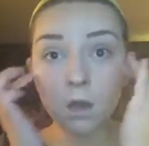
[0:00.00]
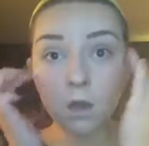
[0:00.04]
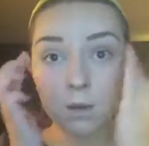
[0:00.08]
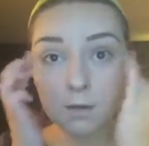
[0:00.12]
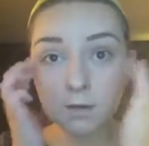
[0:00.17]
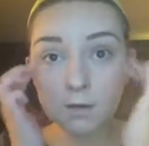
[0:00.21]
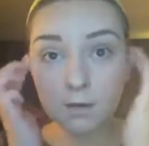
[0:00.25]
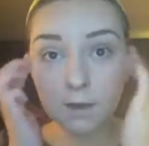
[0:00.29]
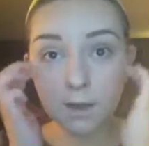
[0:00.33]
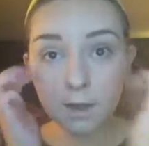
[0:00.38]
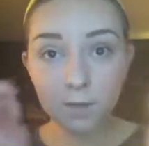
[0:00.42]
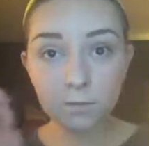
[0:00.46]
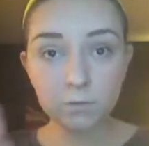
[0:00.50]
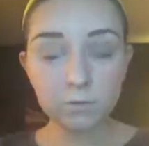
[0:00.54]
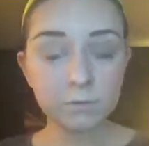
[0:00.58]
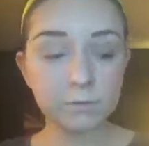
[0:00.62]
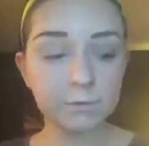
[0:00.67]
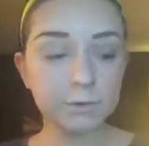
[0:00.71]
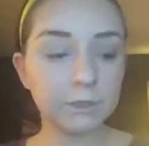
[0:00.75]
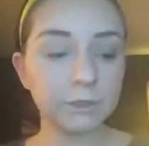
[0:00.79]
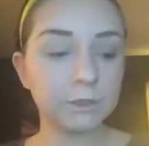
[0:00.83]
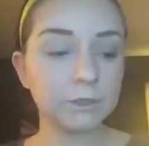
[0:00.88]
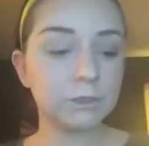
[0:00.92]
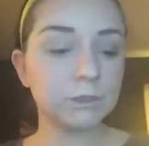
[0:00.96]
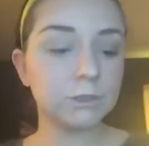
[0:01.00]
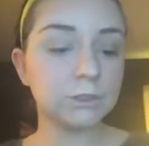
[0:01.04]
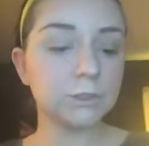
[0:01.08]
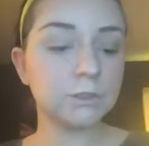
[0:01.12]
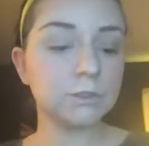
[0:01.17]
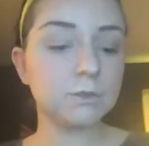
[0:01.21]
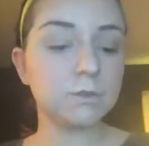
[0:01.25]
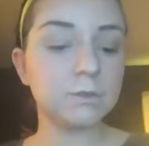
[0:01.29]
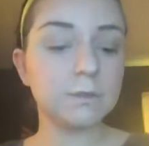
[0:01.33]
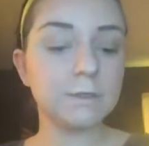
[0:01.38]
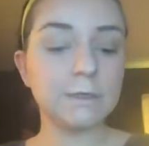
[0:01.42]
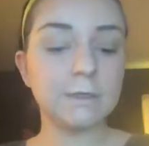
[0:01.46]
Now what we're going to
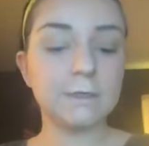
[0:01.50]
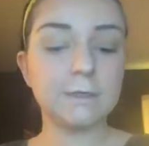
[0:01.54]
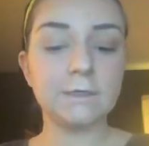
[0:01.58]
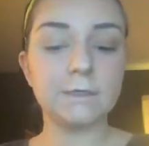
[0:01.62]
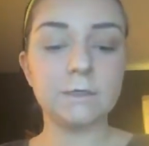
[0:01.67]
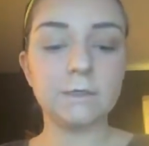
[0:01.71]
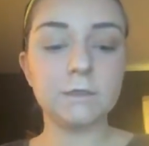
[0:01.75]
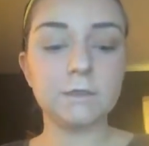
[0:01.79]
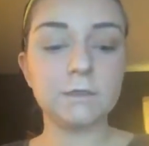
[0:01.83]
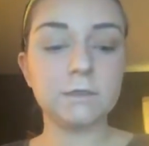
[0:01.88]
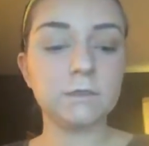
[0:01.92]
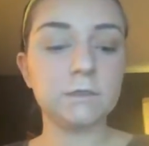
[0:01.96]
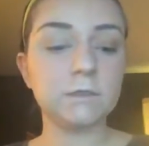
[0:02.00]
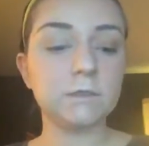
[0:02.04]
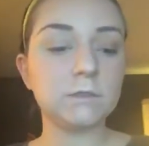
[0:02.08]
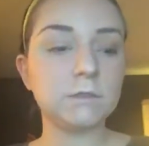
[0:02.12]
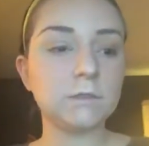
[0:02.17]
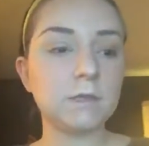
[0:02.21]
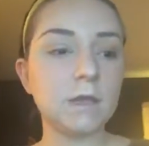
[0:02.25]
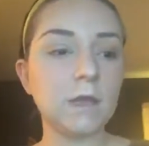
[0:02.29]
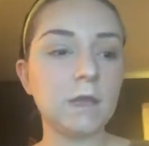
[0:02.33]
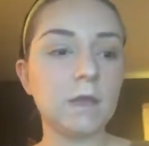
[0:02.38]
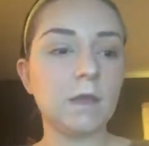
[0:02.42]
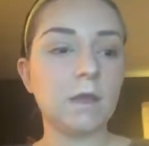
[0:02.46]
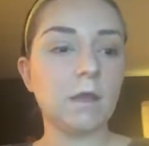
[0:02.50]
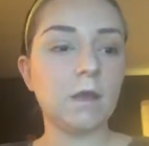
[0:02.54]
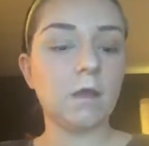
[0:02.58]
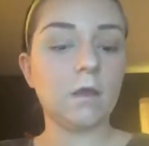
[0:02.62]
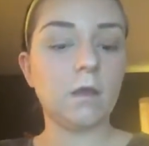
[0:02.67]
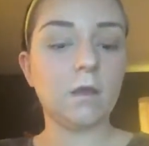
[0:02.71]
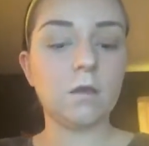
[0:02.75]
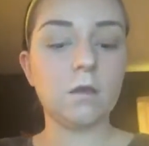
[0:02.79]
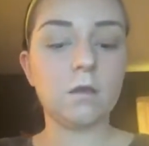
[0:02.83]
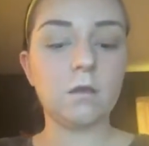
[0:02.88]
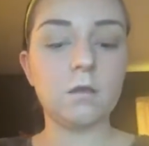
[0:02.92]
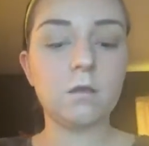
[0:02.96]
do is take...